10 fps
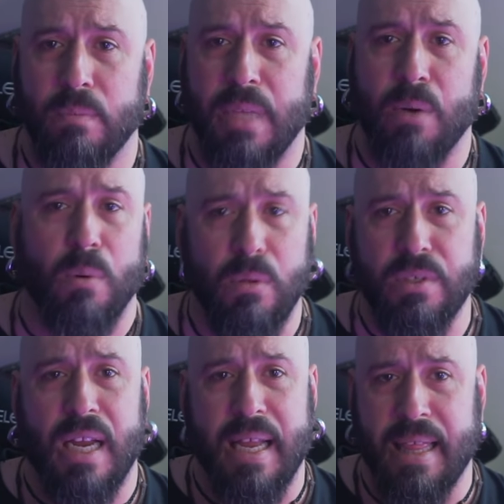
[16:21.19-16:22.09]
The
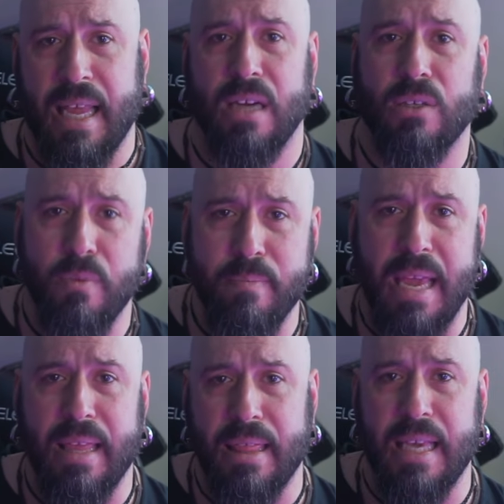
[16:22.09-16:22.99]
rules are there to
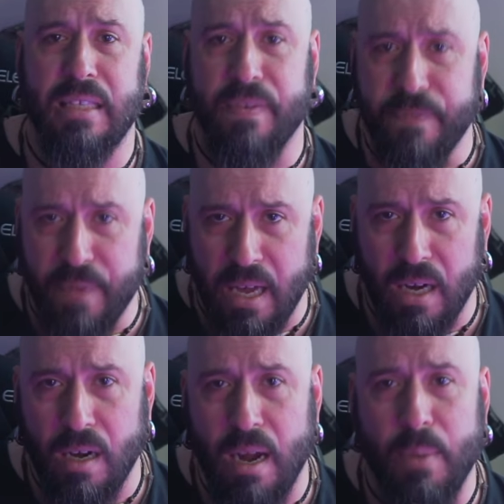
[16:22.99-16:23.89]
make things
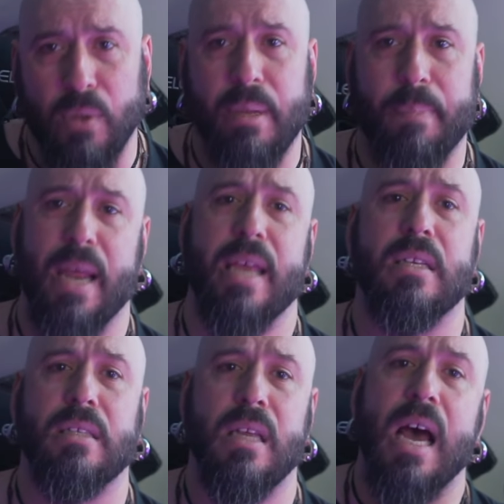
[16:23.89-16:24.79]
fair among the
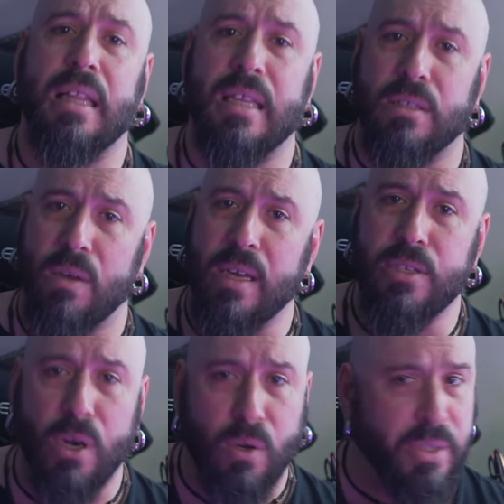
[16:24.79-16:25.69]
players, and as long
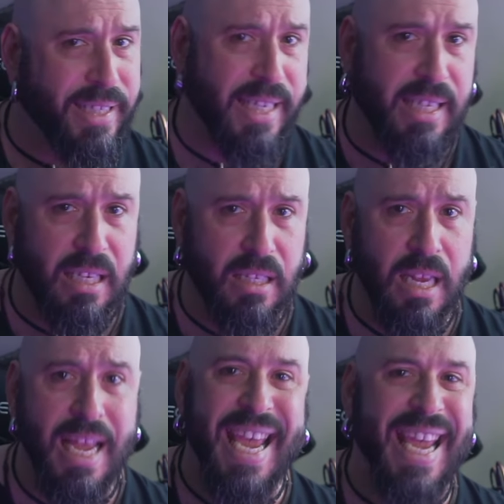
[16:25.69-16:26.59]
as you're consistent,
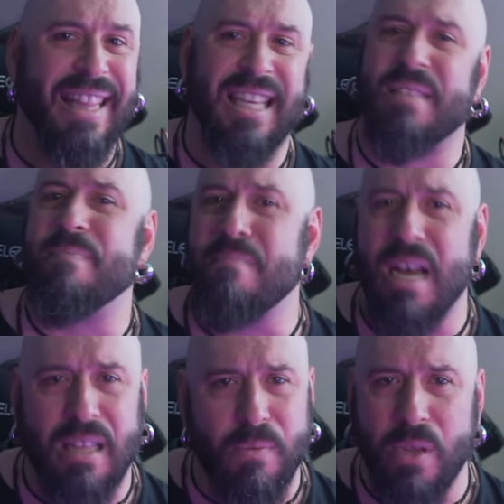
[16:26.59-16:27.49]
it doesn't
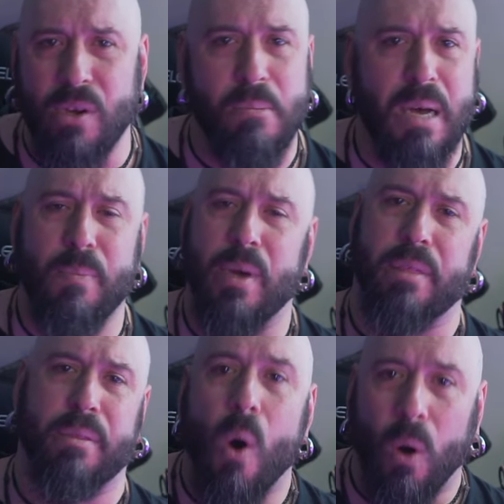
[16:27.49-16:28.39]
matter what you come up with.
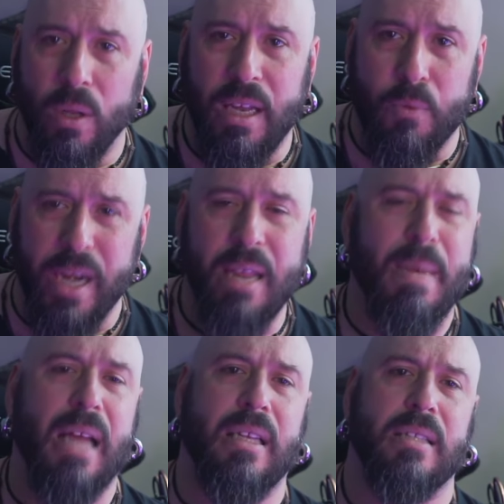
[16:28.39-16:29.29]
All that really
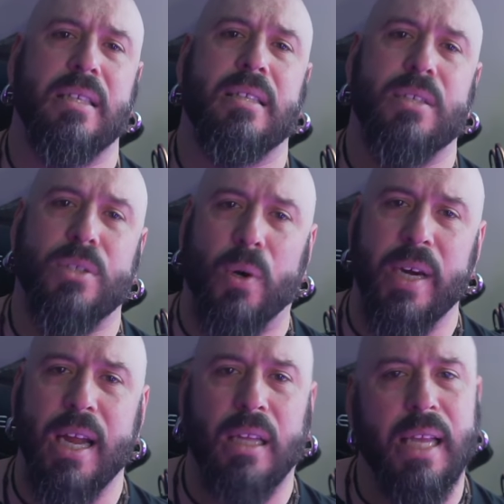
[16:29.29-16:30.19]
matters is the
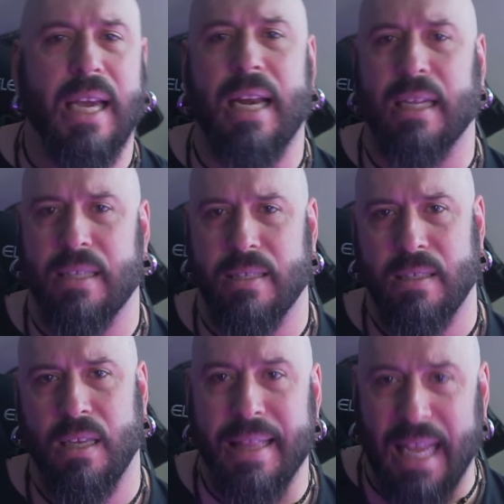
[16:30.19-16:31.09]
story and the
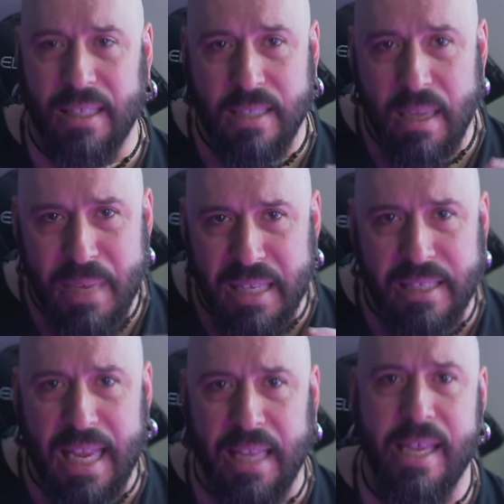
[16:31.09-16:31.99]
characters. That's the
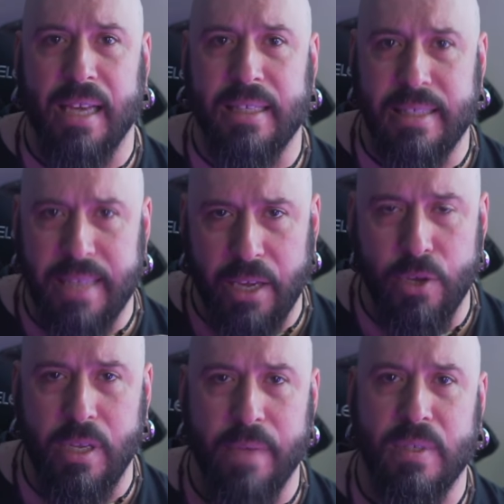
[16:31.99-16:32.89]
mistake the
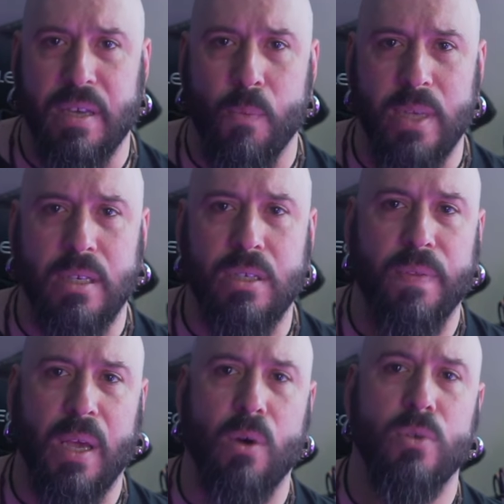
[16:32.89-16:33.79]
executives at Wizards
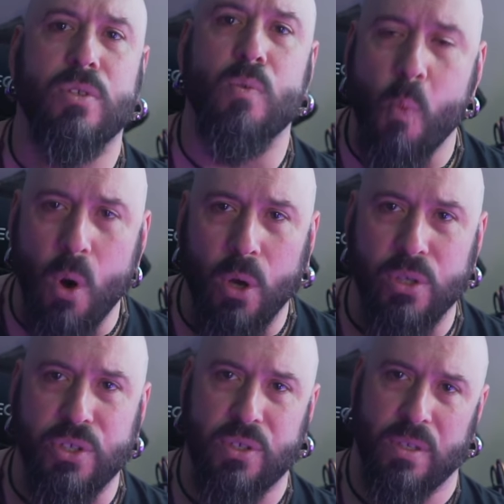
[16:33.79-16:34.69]
of the Coast
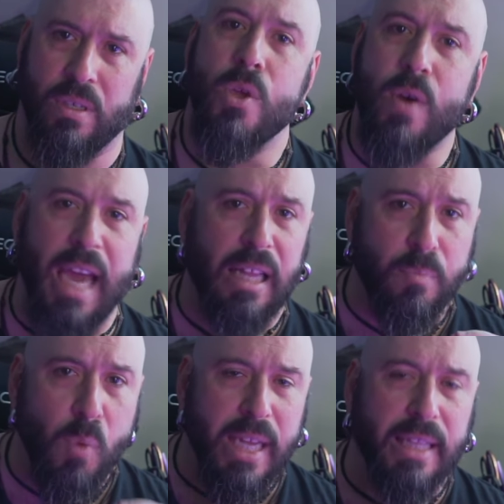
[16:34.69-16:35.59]
was. You can't
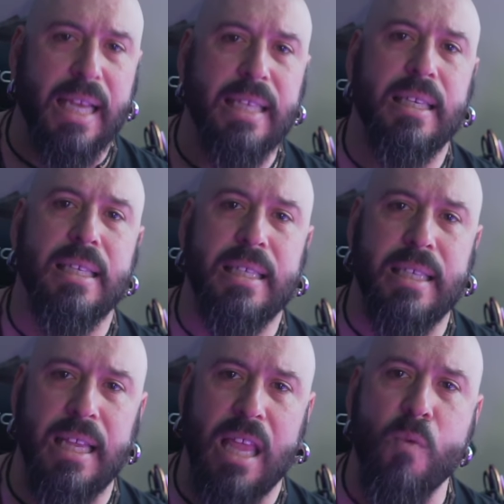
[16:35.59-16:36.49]
monetize
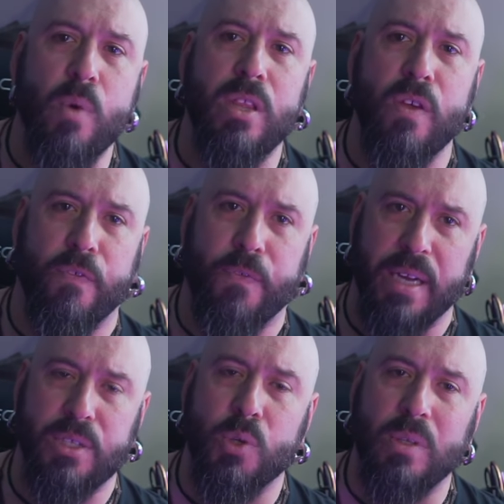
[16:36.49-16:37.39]
sitting with your
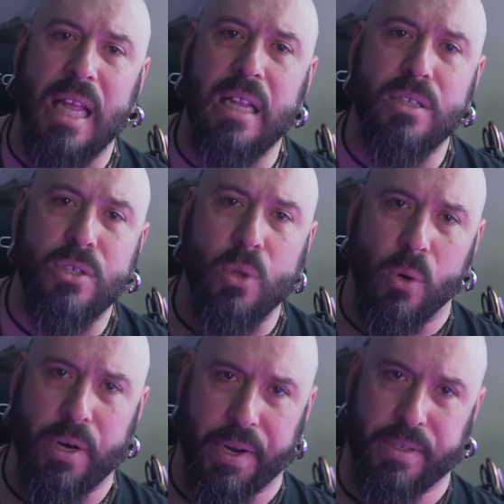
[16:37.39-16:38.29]
friends to tell
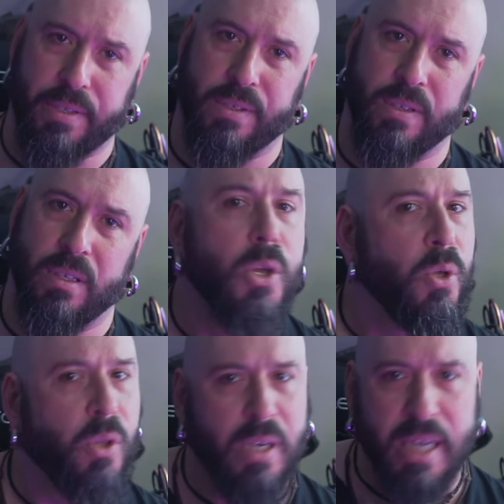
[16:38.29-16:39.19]
stories.
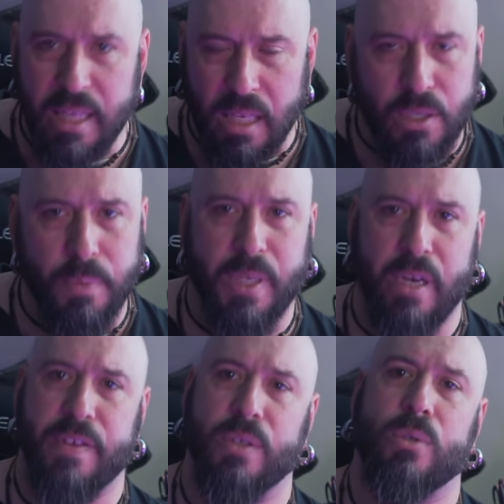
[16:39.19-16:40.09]
You don't need a
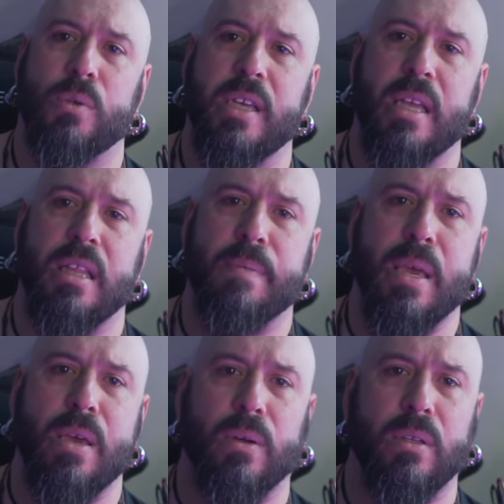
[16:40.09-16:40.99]
subscription to D&D
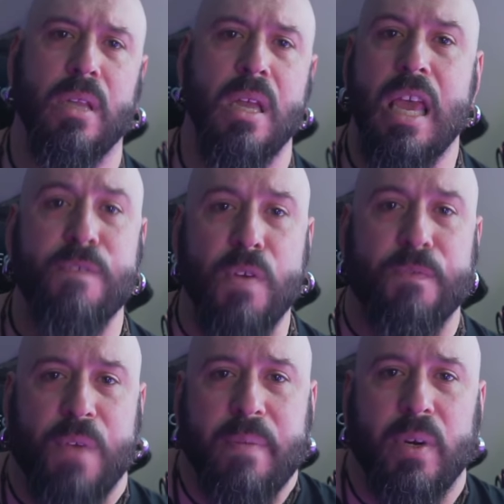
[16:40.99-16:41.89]
Beyond. If your
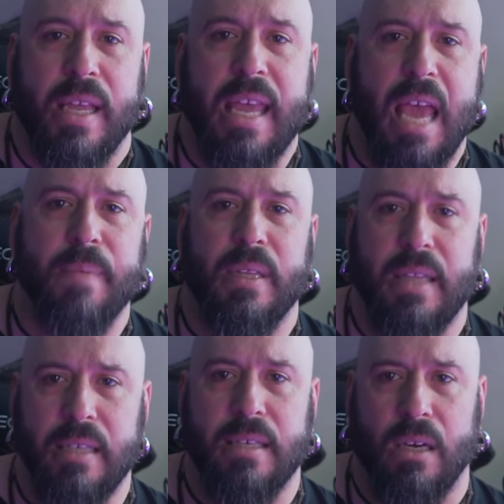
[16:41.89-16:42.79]
favorite game
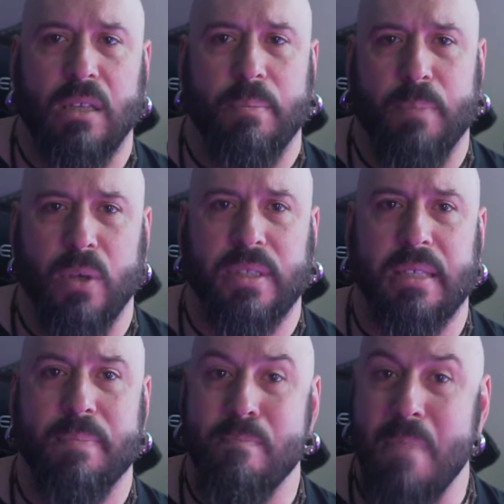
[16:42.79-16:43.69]
ticks a lot of
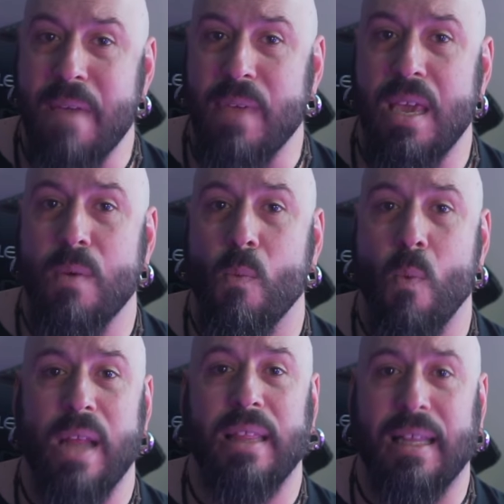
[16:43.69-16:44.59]
boxes, maybe
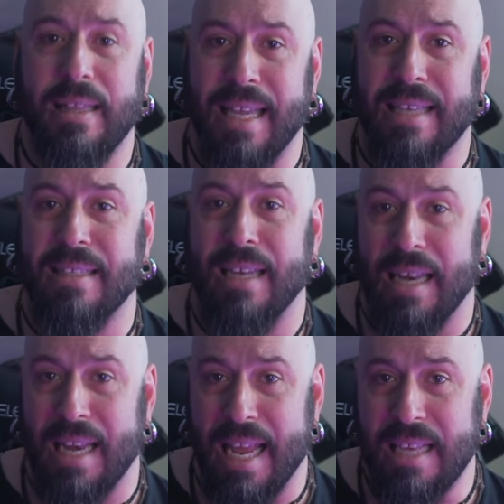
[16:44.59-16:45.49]
one that ticks
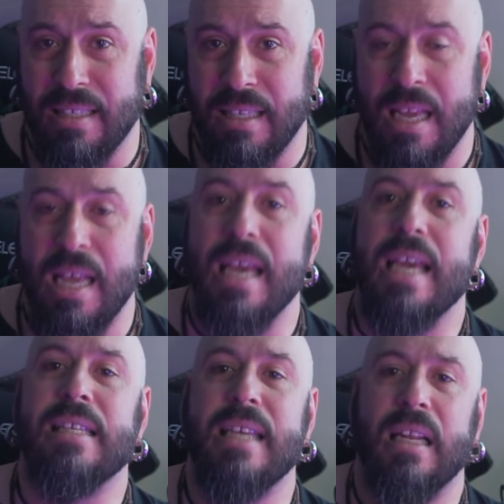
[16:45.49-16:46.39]
less
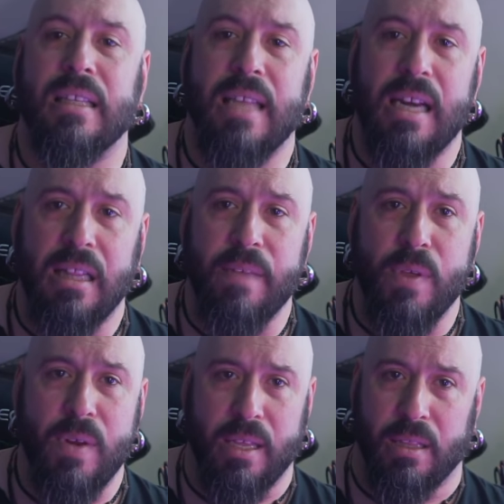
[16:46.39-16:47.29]
is the alternative
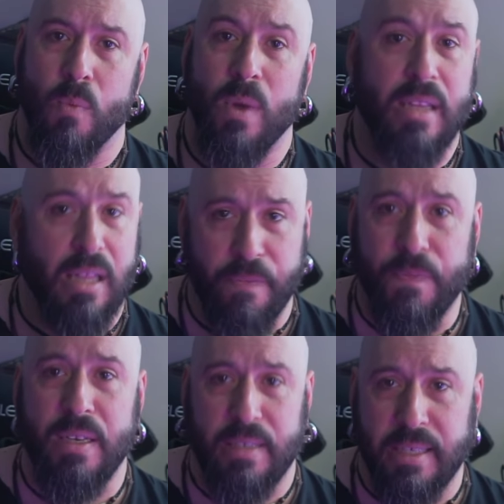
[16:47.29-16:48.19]
you need. When the
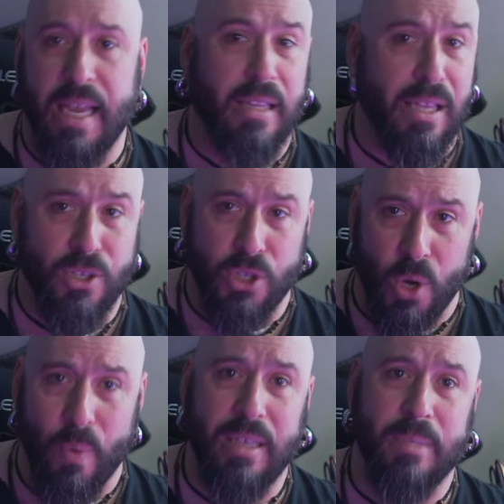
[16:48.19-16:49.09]
difference is getting
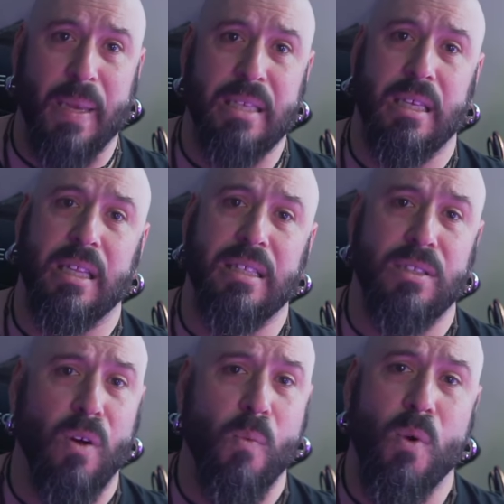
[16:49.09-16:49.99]
so expensive,
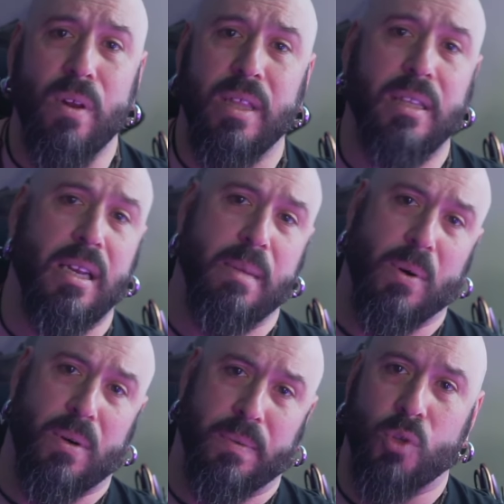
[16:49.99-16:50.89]
it's not worth it
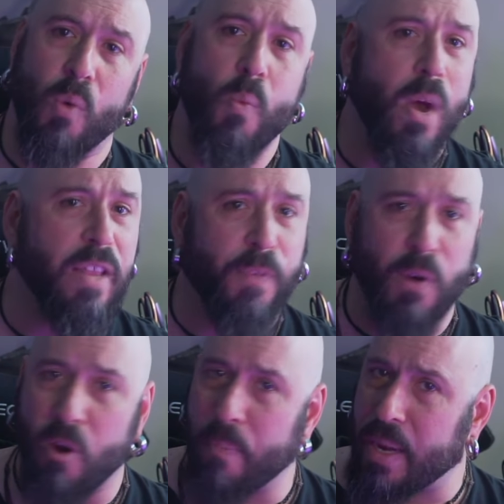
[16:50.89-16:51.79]
anymore. Don't wait for
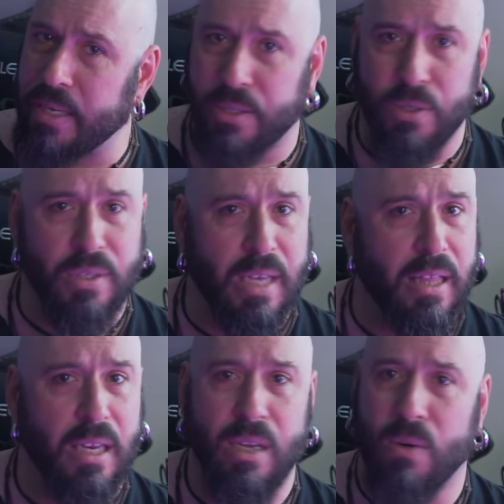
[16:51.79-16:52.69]
companies to
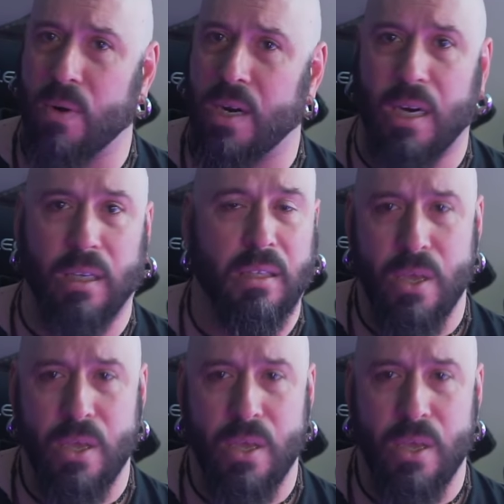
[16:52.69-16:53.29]
suddenly grow a heart.